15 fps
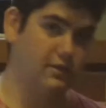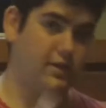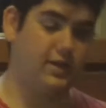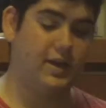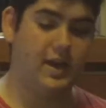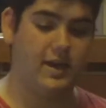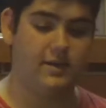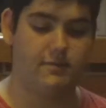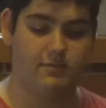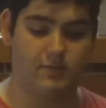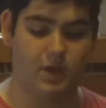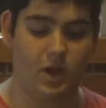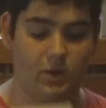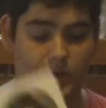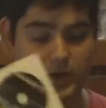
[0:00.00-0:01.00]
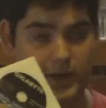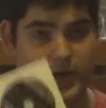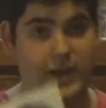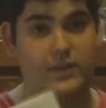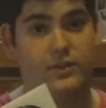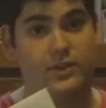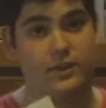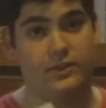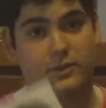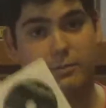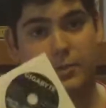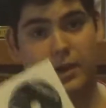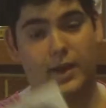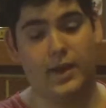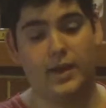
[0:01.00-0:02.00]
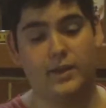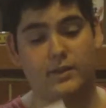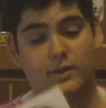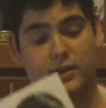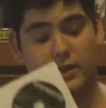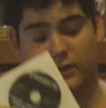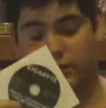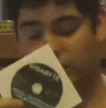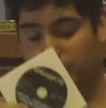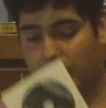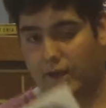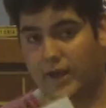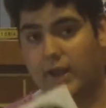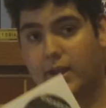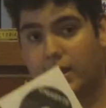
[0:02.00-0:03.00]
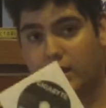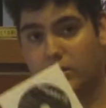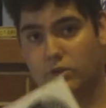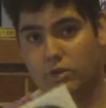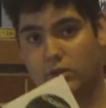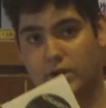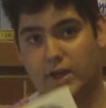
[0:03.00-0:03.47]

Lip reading: Okay, no one needs this, please. If you're buying a new